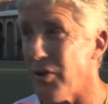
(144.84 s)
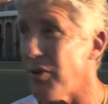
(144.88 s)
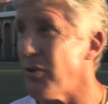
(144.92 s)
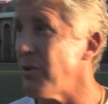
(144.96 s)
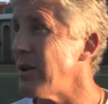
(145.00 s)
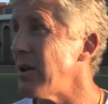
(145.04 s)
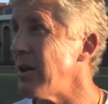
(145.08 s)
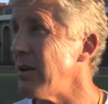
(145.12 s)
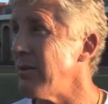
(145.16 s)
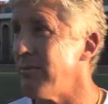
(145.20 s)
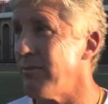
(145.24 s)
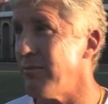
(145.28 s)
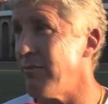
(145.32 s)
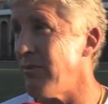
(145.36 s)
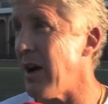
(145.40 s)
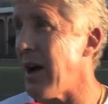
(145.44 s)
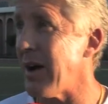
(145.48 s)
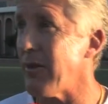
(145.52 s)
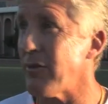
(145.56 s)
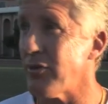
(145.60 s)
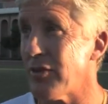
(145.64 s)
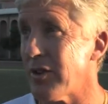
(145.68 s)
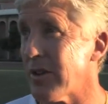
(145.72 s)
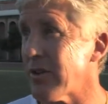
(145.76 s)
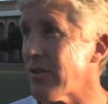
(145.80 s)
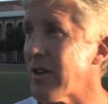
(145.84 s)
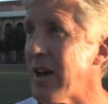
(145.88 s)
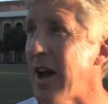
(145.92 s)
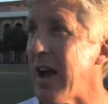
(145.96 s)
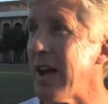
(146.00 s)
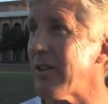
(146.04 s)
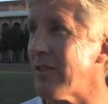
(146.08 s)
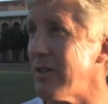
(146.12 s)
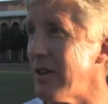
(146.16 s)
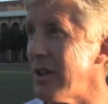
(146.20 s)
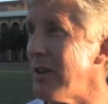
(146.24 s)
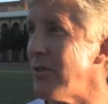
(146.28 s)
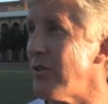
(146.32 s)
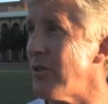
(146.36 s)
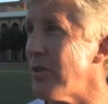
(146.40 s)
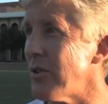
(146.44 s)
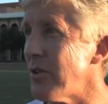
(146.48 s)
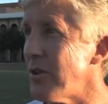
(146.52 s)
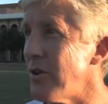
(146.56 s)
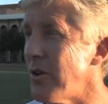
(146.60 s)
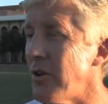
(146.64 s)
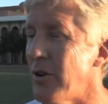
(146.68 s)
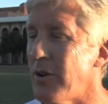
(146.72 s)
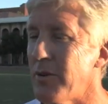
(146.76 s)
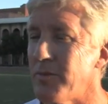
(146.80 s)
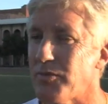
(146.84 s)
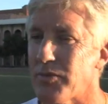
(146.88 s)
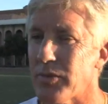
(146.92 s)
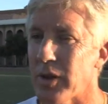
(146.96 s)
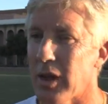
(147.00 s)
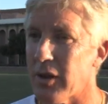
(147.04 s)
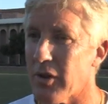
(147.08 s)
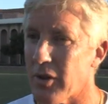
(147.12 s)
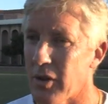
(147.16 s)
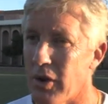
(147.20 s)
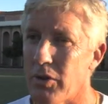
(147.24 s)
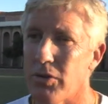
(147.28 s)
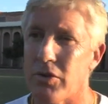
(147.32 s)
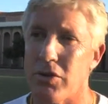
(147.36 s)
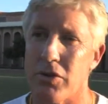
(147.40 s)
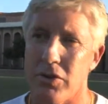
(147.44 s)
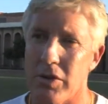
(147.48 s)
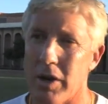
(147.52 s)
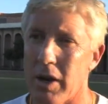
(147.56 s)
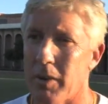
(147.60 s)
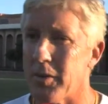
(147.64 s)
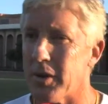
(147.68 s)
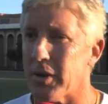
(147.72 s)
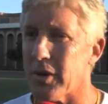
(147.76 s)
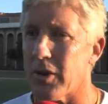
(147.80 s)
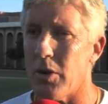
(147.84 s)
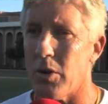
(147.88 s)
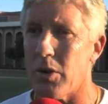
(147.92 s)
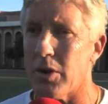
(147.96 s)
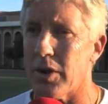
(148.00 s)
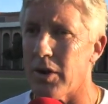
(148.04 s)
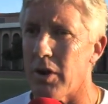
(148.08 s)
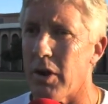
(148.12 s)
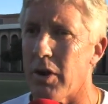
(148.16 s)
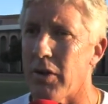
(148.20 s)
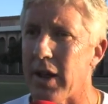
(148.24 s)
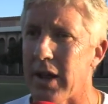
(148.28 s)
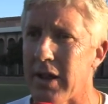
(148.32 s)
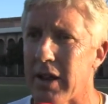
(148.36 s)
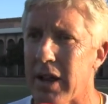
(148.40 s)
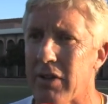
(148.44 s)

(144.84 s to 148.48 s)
35 or 6 guys leave here, you know, and coaches coming and going and all that.